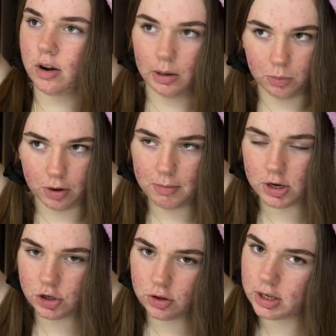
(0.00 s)
I want to make
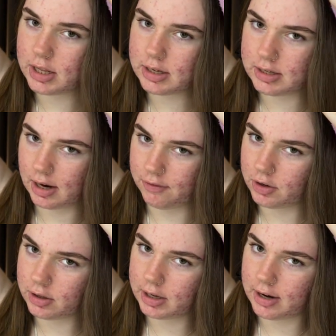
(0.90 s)
sure that there's
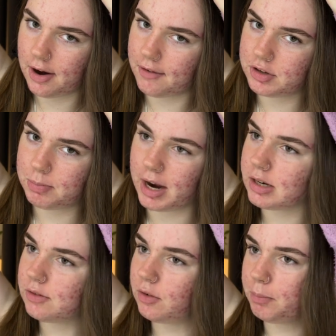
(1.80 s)
definitely enough
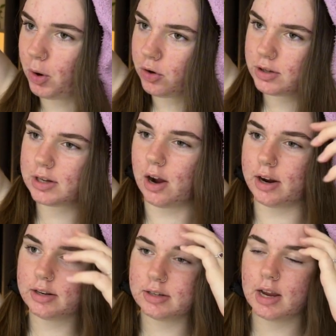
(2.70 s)
space for both
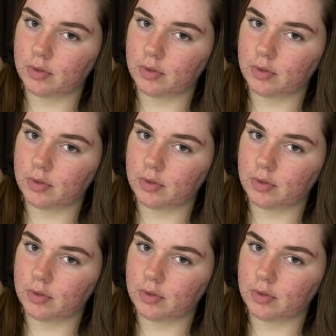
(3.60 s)
sides.